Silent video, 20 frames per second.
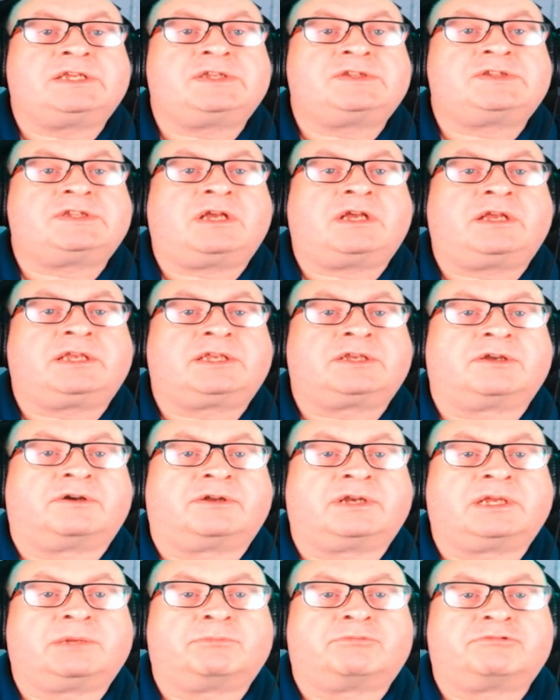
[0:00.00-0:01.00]
is the
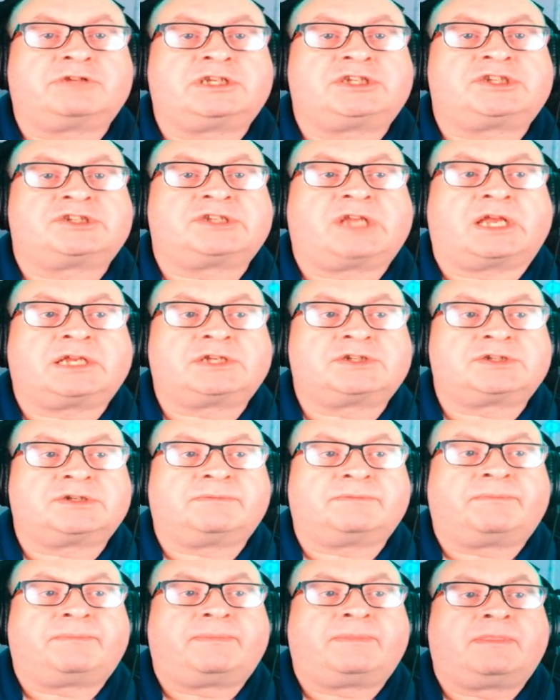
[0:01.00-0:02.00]
iconic bridge
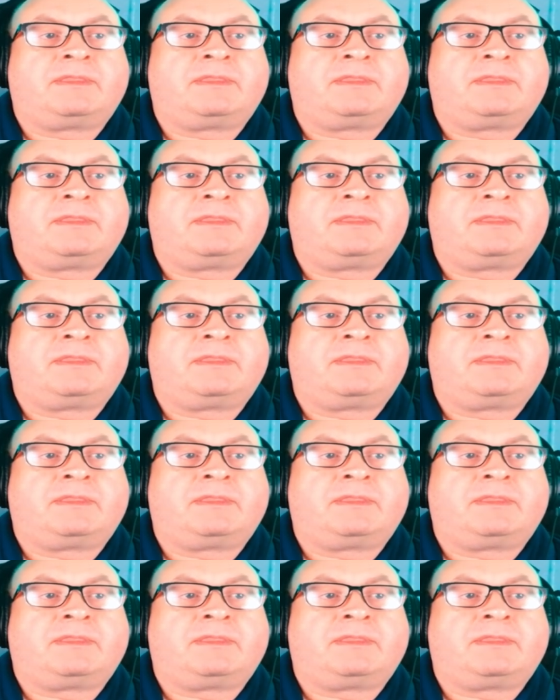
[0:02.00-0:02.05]
section.